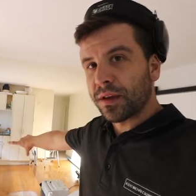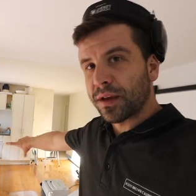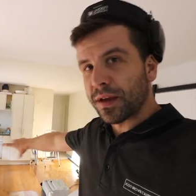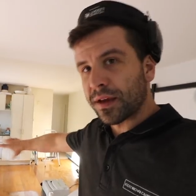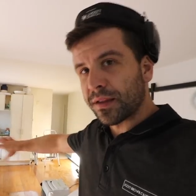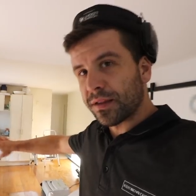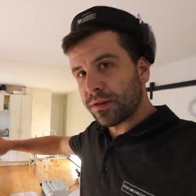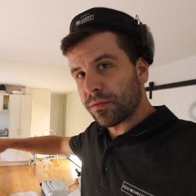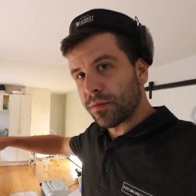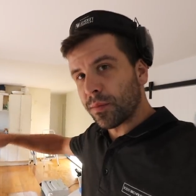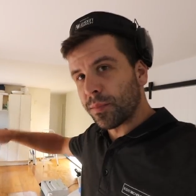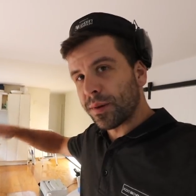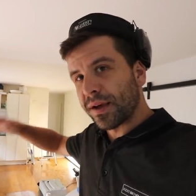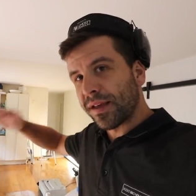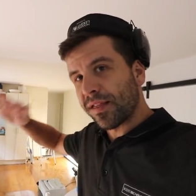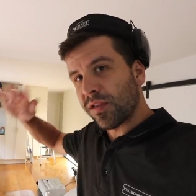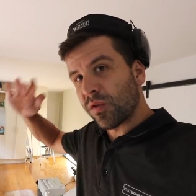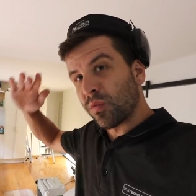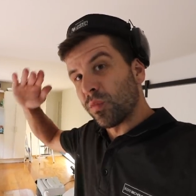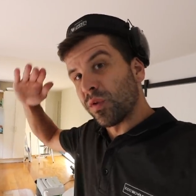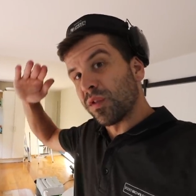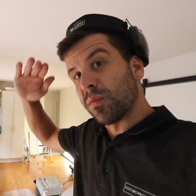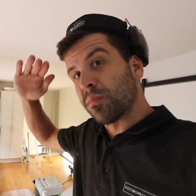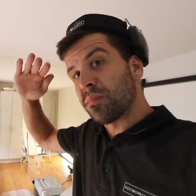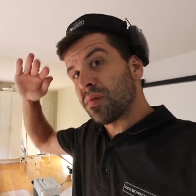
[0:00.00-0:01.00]
and then replace
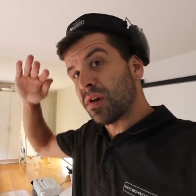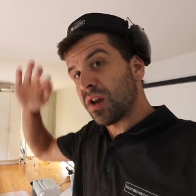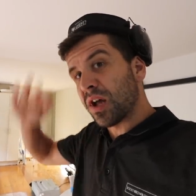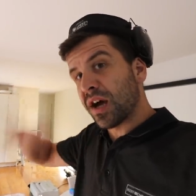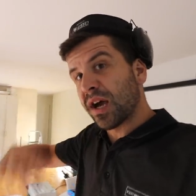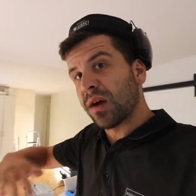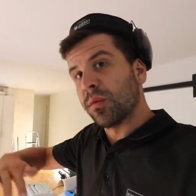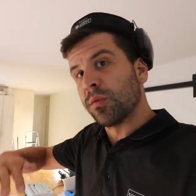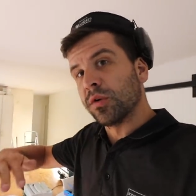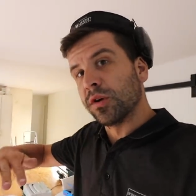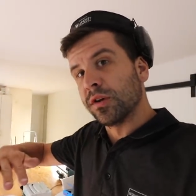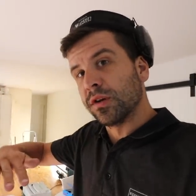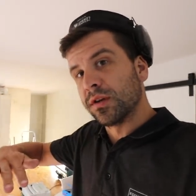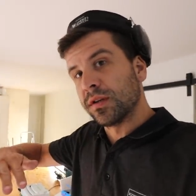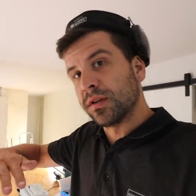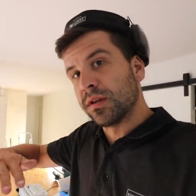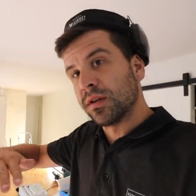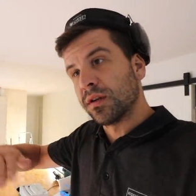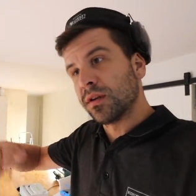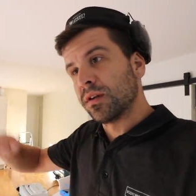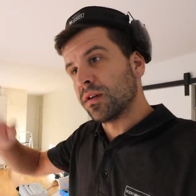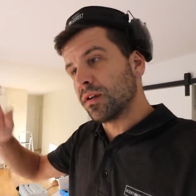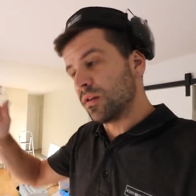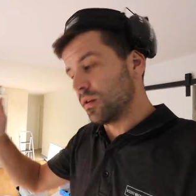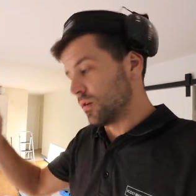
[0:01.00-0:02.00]
it with plywood,
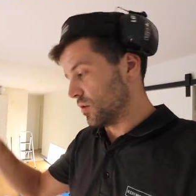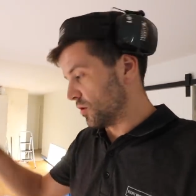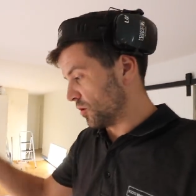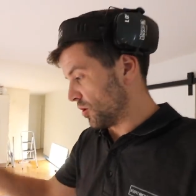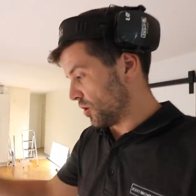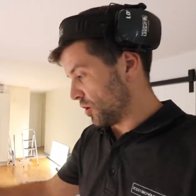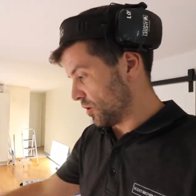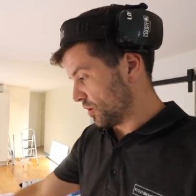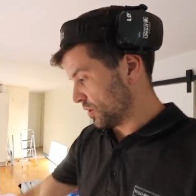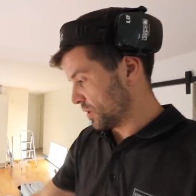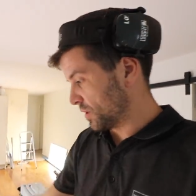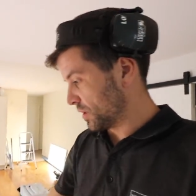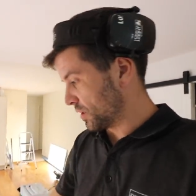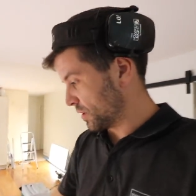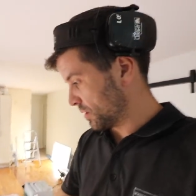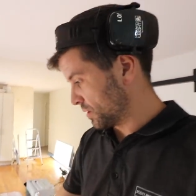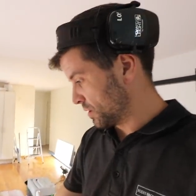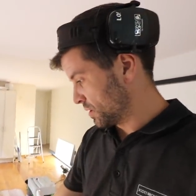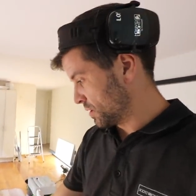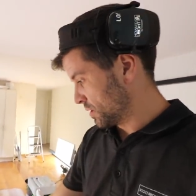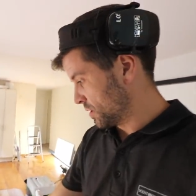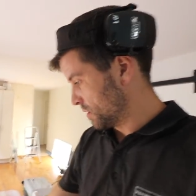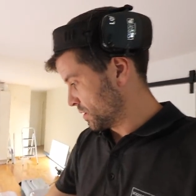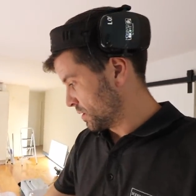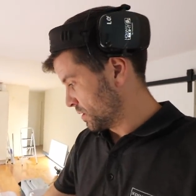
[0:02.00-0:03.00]
not...
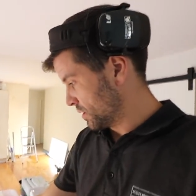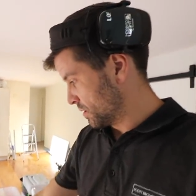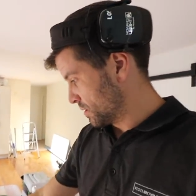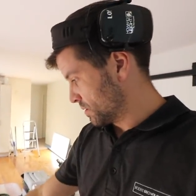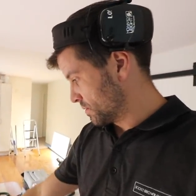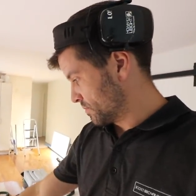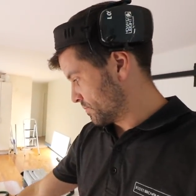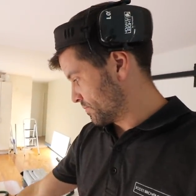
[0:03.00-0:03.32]
Oh, yeah.